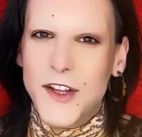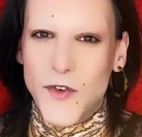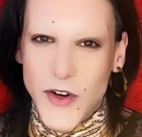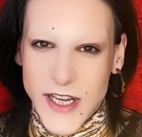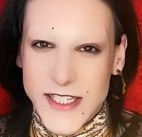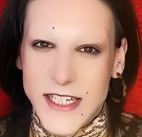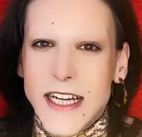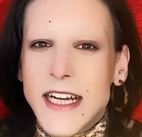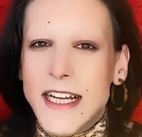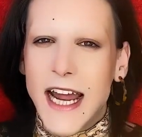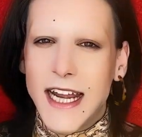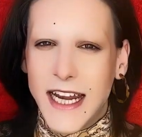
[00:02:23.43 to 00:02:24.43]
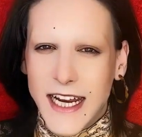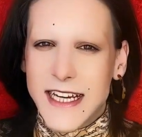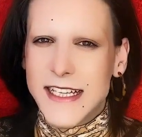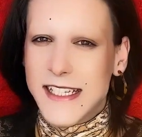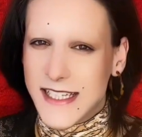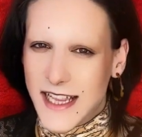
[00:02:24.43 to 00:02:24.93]
the reason that Nina
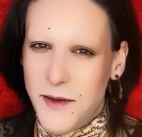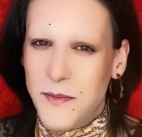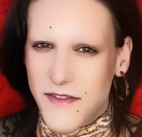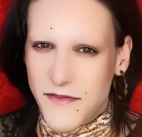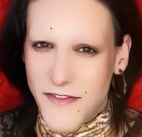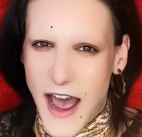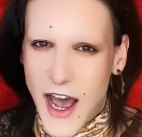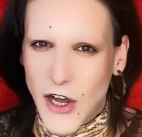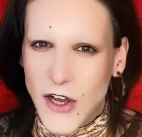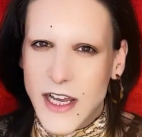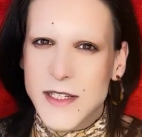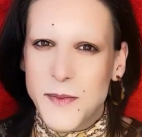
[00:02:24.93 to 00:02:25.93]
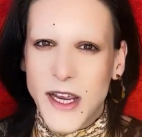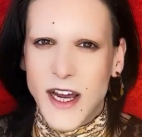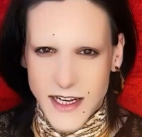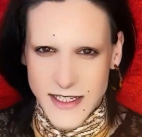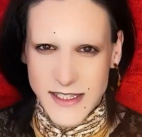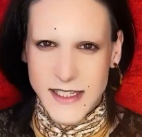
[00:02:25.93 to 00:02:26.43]
slipped and fell is
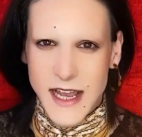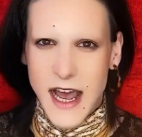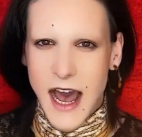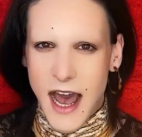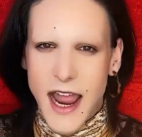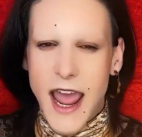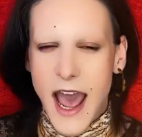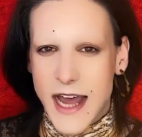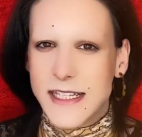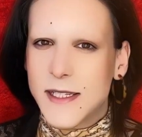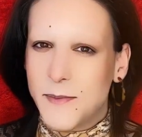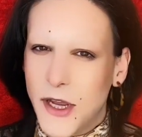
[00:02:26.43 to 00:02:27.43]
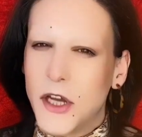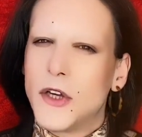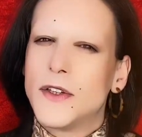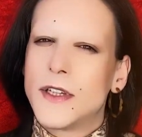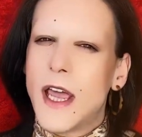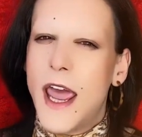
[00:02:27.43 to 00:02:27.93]
because I had
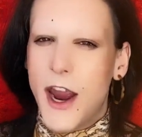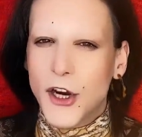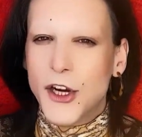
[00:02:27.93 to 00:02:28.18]
spilled hair